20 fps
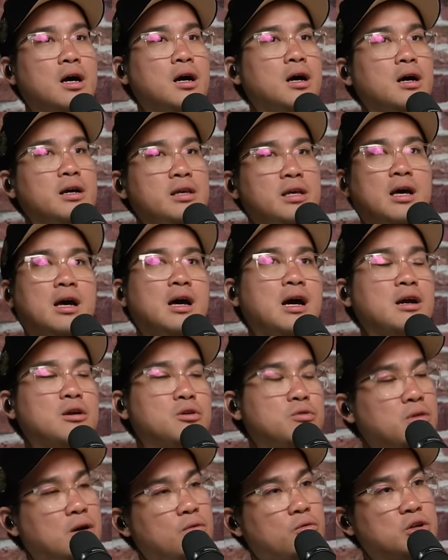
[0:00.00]
Uh, yeah,
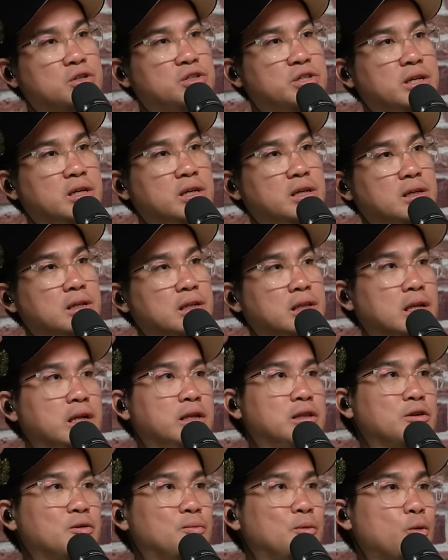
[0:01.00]
I grew up watching The
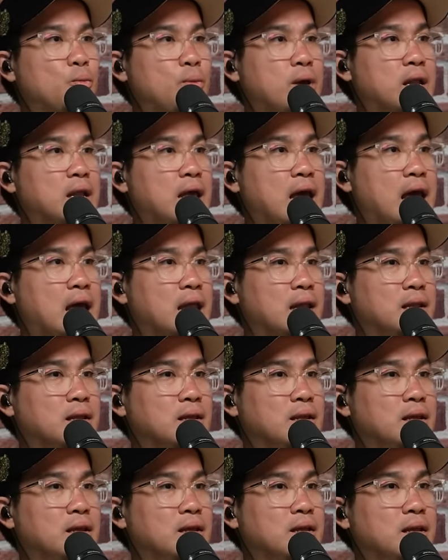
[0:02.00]
Little Mermaid
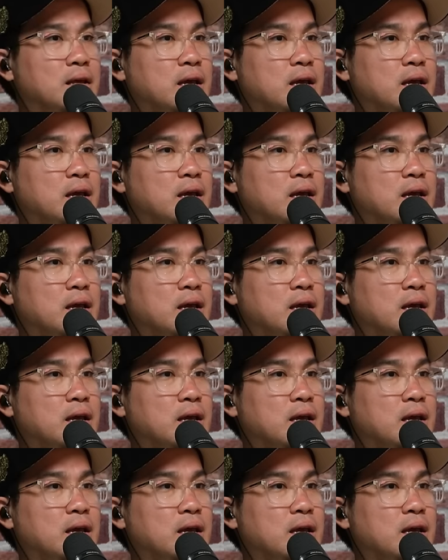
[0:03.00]
and.